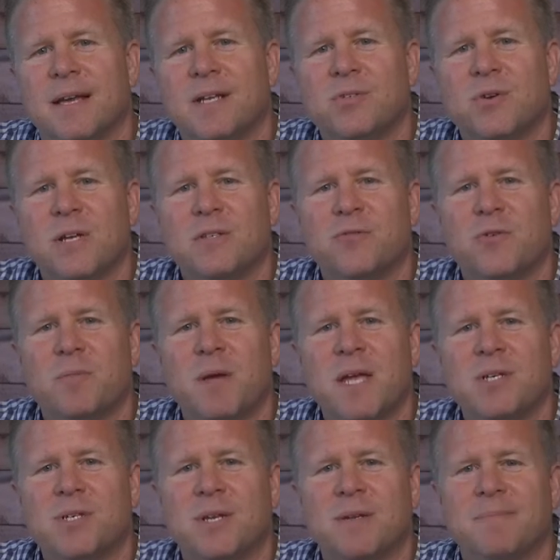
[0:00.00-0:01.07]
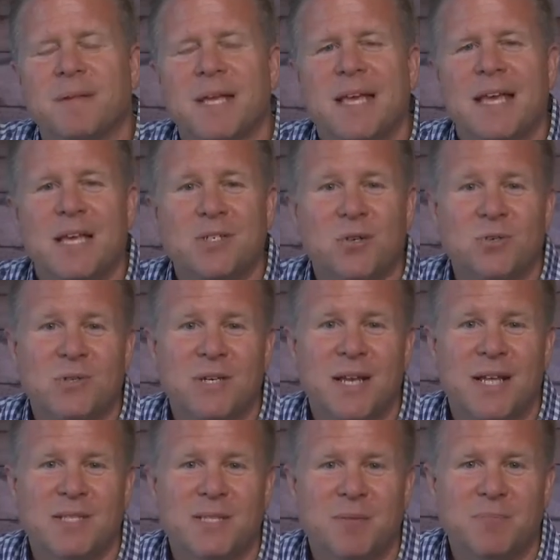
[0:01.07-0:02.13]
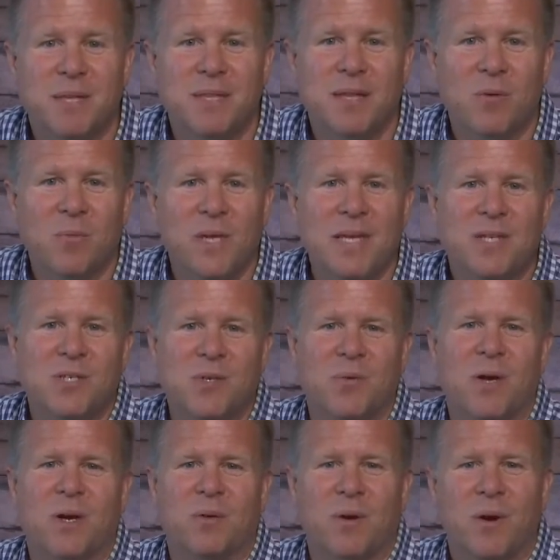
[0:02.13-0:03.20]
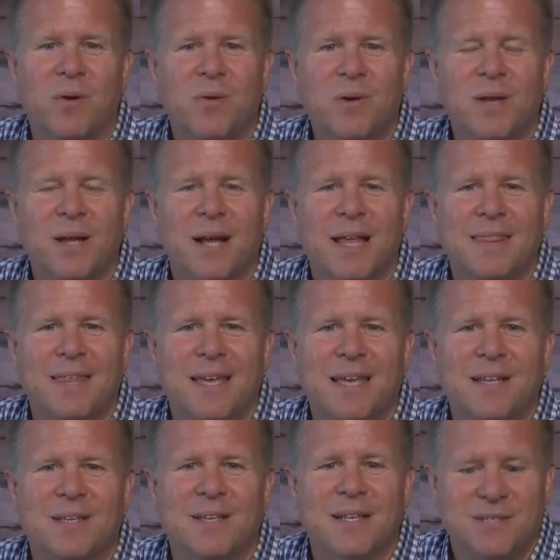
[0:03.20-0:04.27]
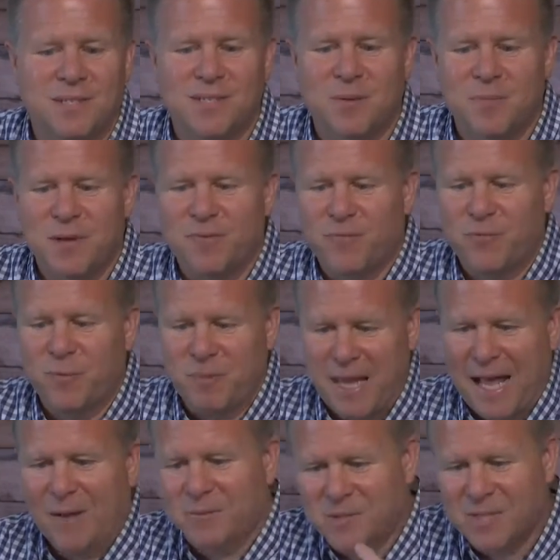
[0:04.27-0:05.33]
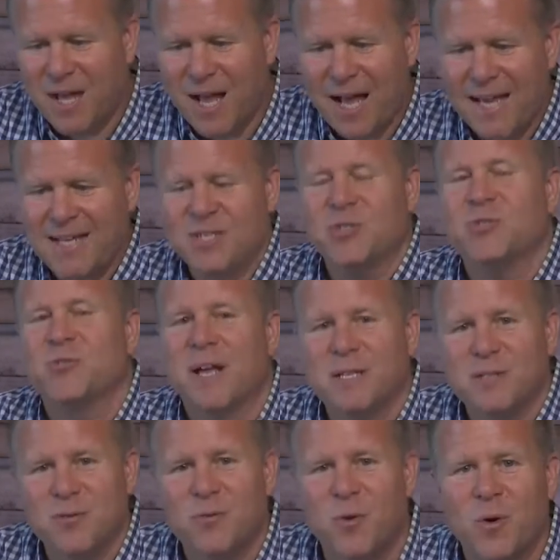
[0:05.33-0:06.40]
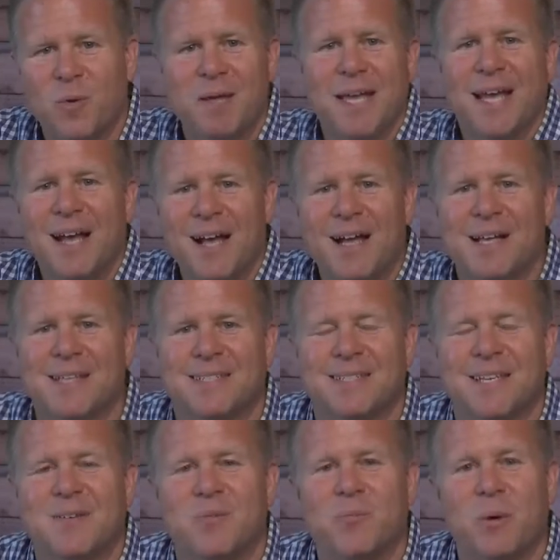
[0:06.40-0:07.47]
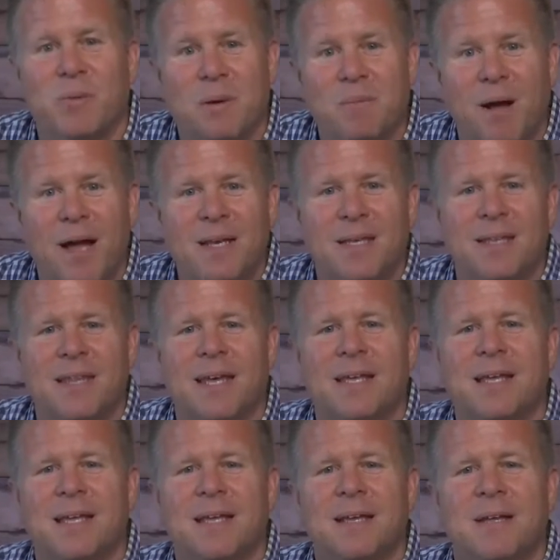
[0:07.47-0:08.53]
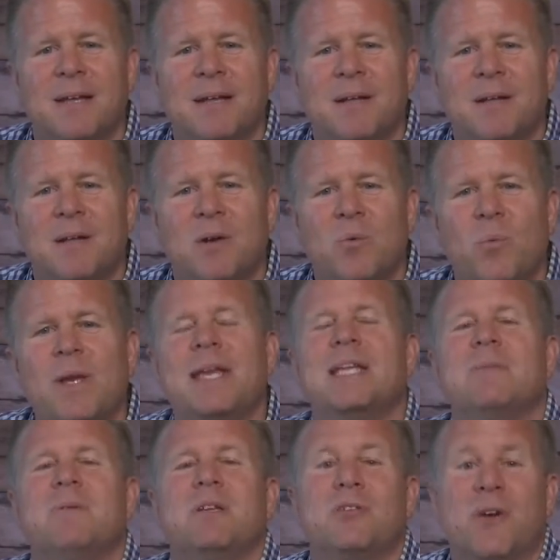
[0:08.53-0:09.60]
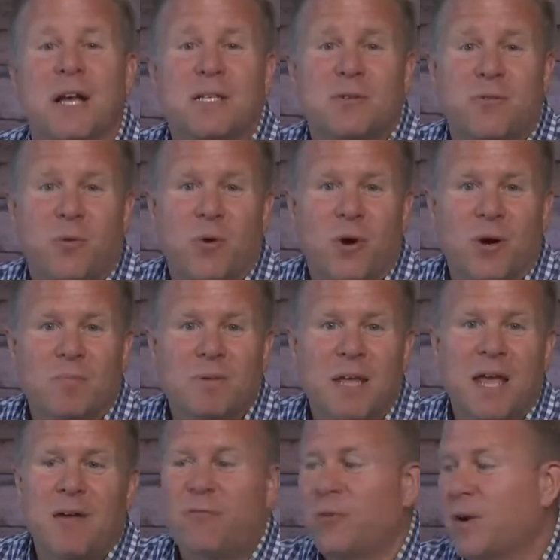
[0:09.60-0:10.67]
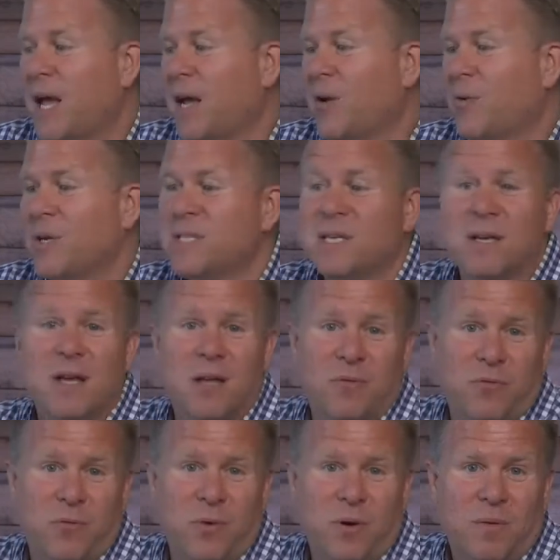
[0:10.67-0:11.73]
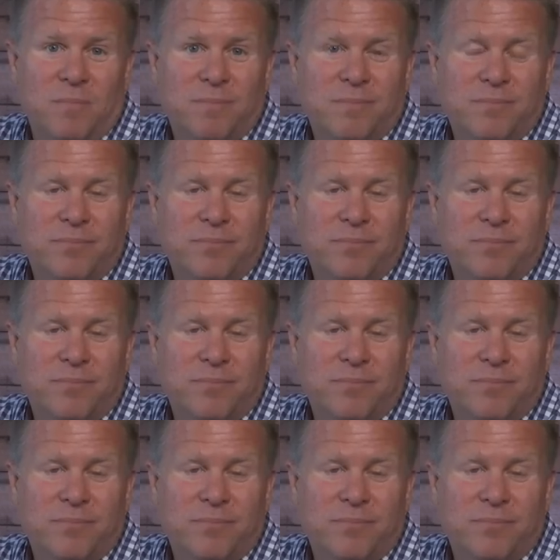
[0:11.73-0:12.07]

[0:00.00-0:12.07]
And transformation is usually not something that we can do on our own. I think it's someone from the outside is transforming us. And we're reminded that we need to be transformed if we're not going to conform.